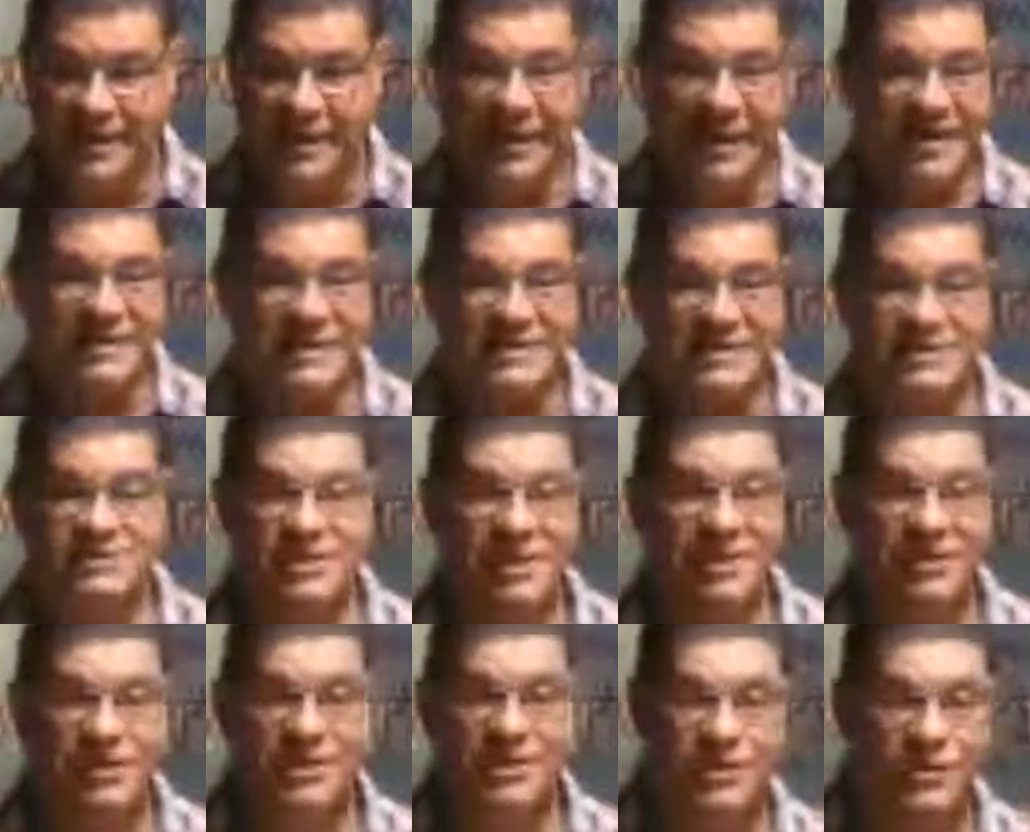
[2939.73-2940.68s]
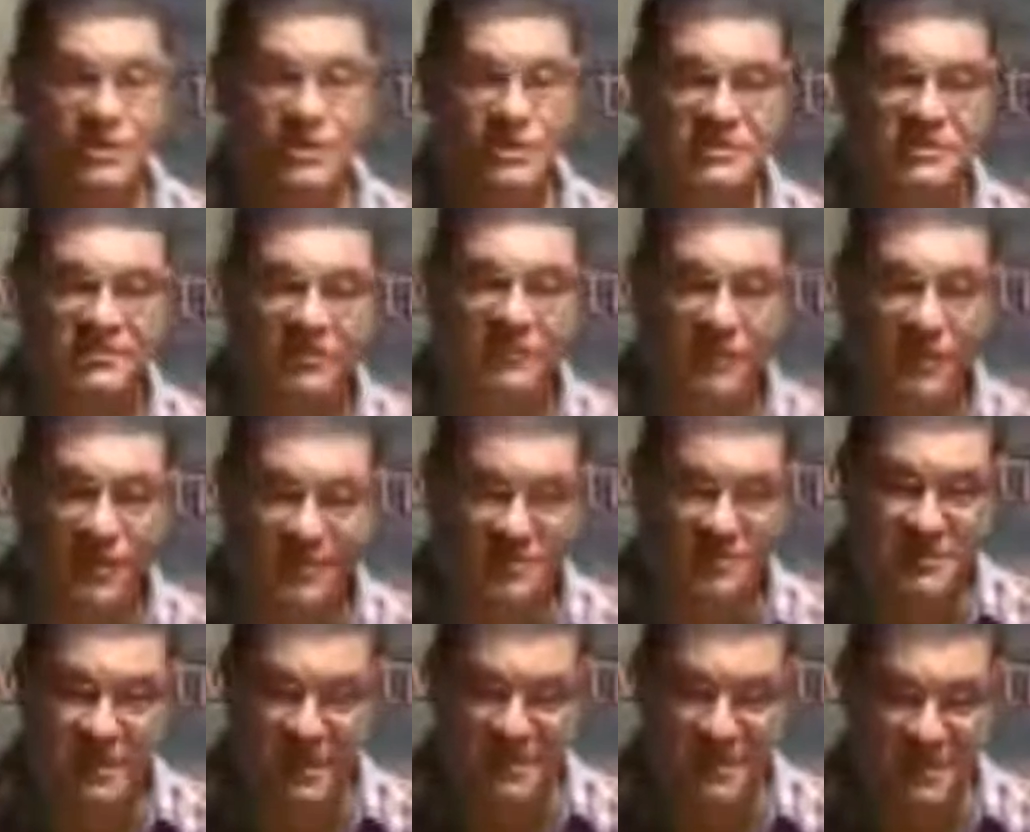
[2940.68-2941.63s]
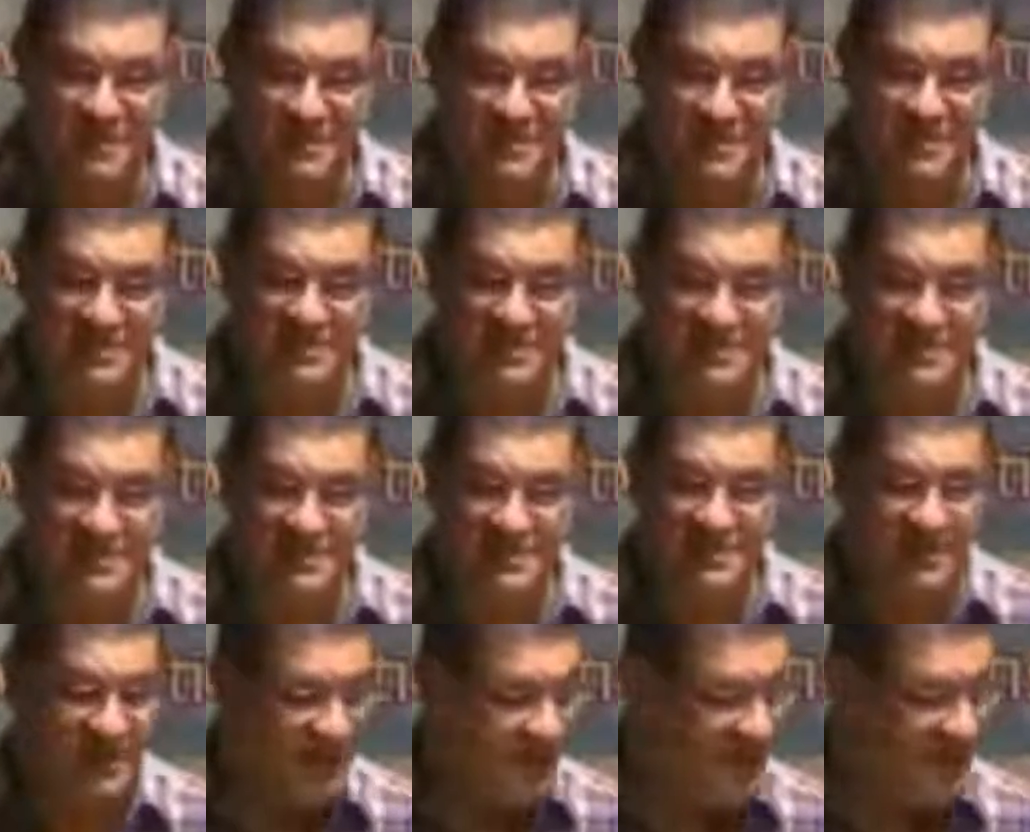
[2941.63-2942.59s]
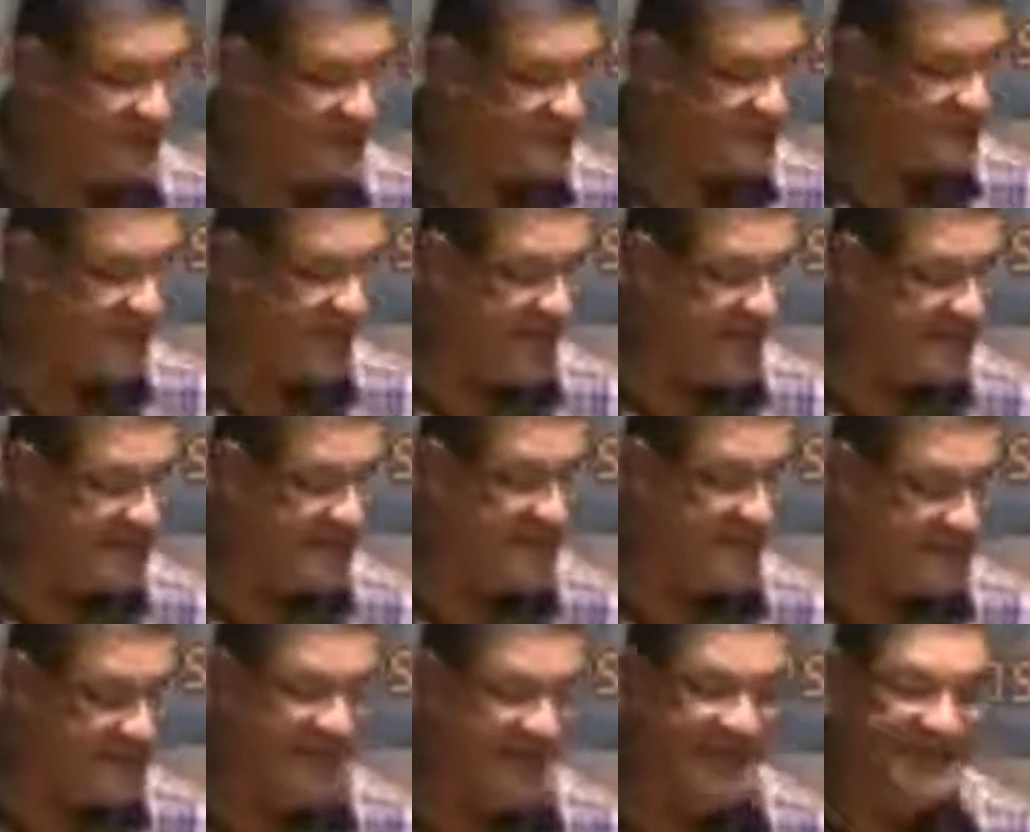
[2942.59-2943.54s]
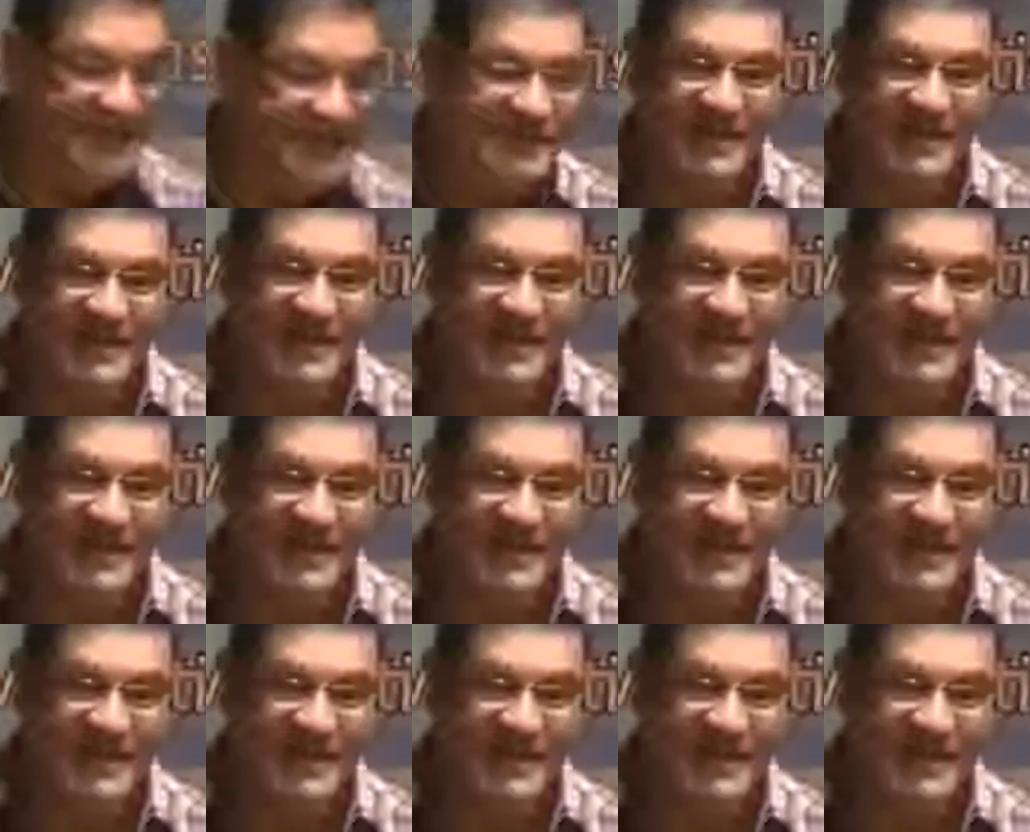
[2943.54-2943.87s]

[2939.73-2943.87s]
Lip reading: He does not use verb tenses. He said, his sentence